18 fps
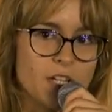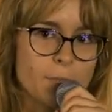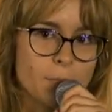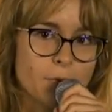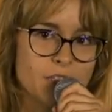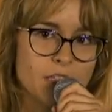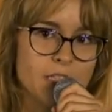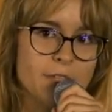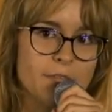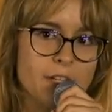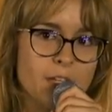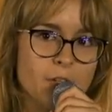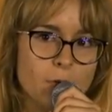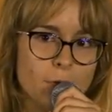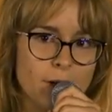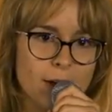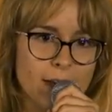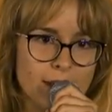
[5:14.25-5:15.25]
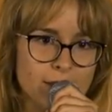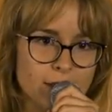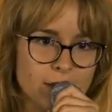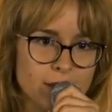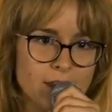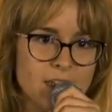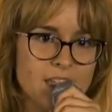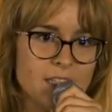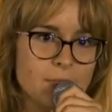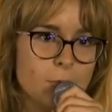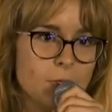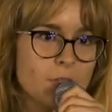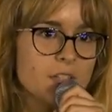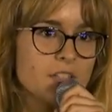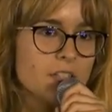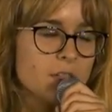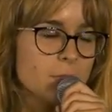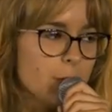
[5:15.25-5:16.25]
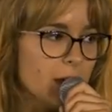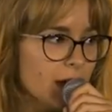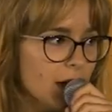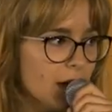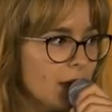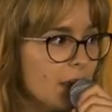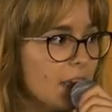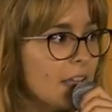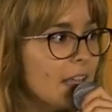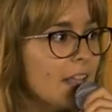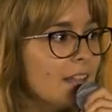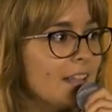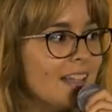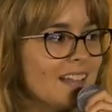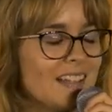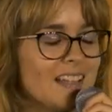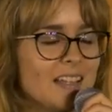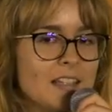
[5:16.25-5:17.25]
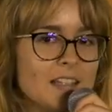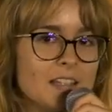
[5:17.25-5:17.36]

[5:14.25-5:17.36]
are positively correlated. What does it mean? That